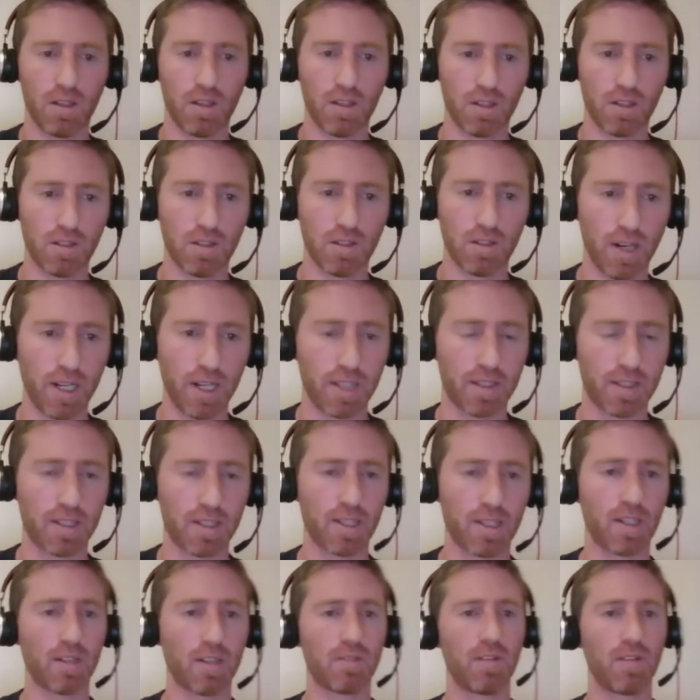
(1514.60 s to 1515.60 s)
Great,
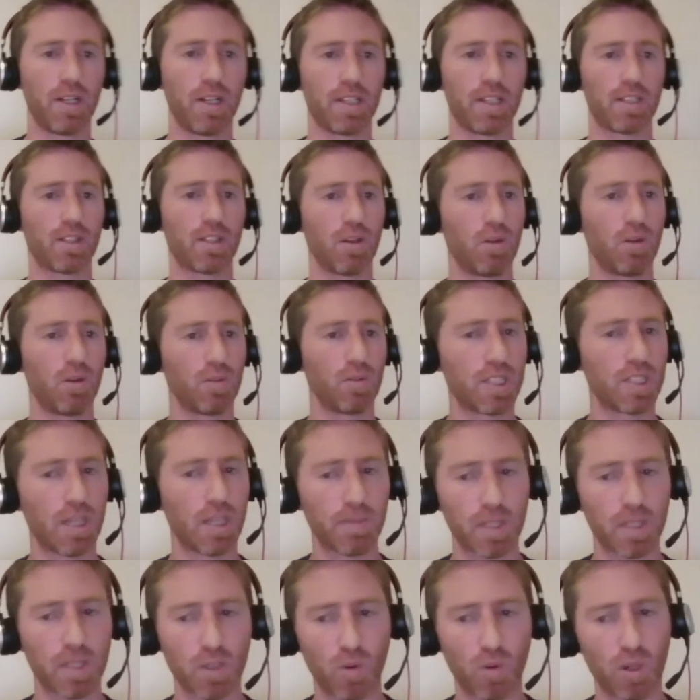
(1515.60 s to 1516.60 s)
great. So this
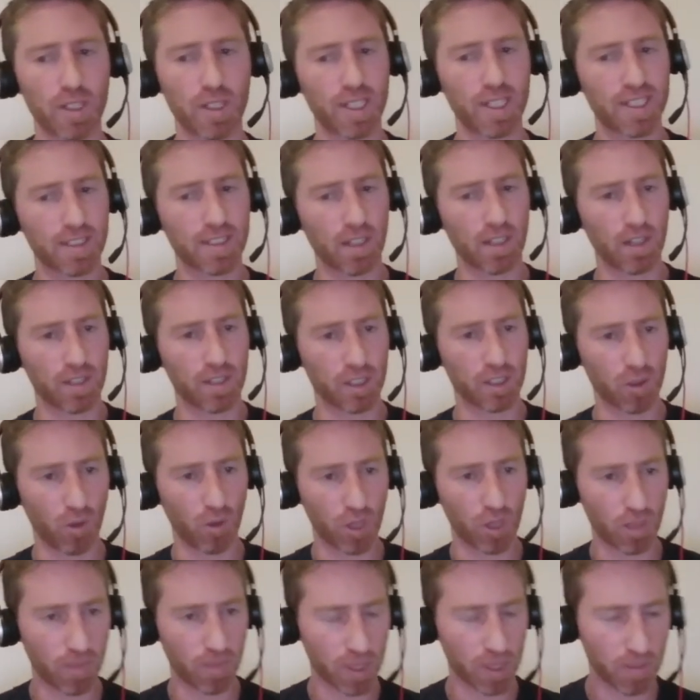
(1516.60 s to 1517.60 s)
update quality is starting to
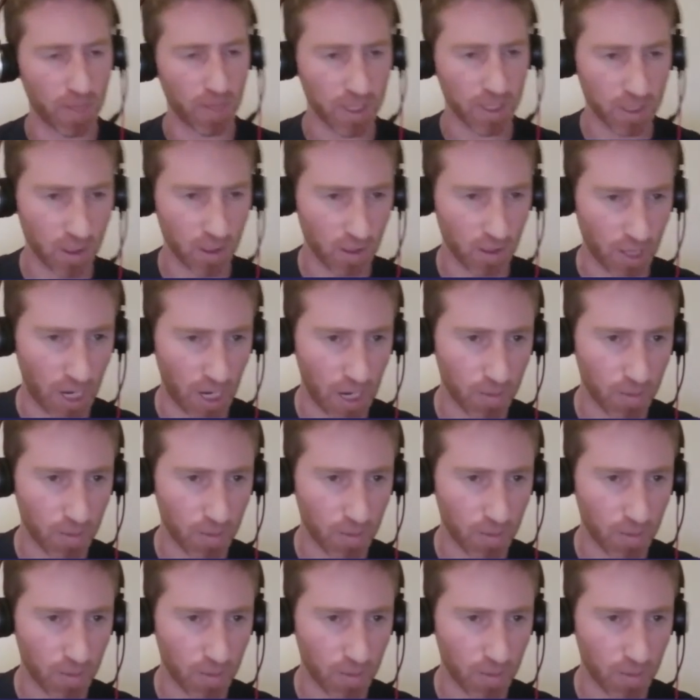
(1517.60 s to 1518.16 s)
look a bit better.